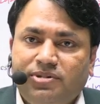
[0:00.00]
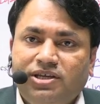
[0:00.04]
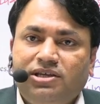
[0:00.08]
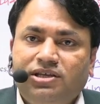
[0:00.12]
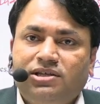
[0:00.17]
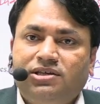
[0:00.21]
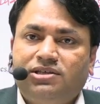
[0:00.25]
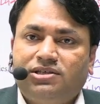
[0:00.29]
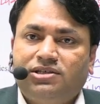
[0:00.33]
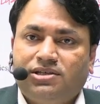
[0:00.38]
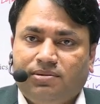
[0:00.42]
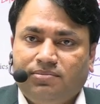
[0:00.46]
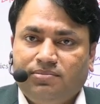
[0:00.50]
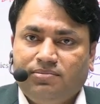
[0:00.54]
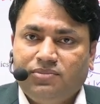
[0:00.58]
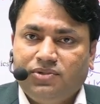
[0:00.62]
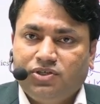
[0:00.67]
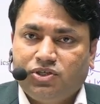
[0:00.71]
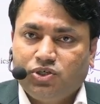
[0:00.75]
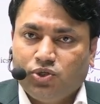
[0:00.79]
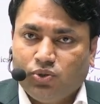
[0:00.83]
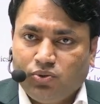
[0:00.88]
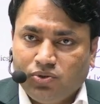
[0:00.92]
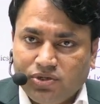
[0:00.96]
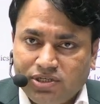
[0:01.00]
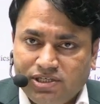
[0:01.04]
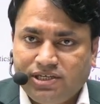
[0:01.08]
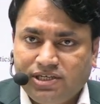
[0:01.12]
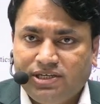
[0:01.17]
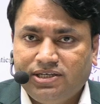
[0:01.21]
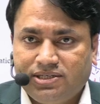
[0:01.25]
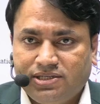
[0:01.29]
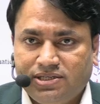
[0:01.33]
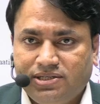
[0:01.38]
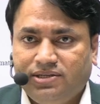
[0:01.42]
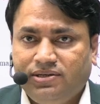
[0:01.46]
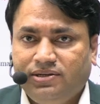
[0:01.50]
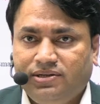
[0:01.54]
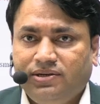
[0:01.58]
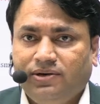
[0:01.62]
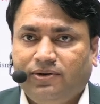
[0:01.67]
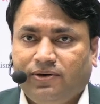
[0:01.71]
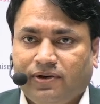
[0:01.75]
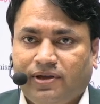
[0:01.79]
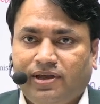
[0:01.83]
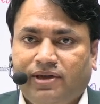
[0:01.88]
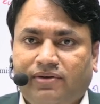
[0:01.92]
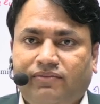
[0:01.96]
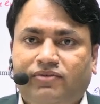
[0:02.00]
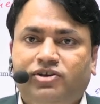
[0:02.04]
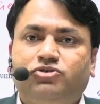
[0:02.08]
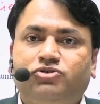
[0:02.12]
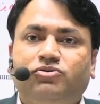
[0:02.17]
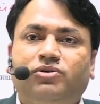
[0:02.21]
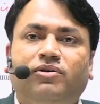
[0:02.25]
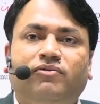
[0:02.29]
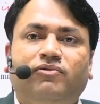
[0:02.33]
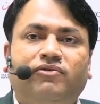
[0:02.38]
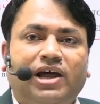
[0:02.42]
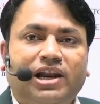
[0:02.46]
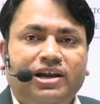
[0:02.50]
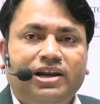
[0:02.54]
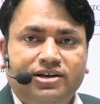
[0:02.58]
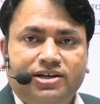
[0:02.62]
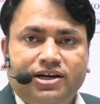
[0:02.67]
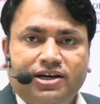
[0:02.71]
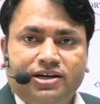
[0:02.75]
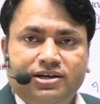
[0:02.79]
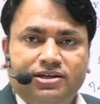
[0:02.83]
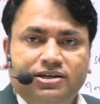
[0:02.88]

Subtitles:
some sources, okay, which will validate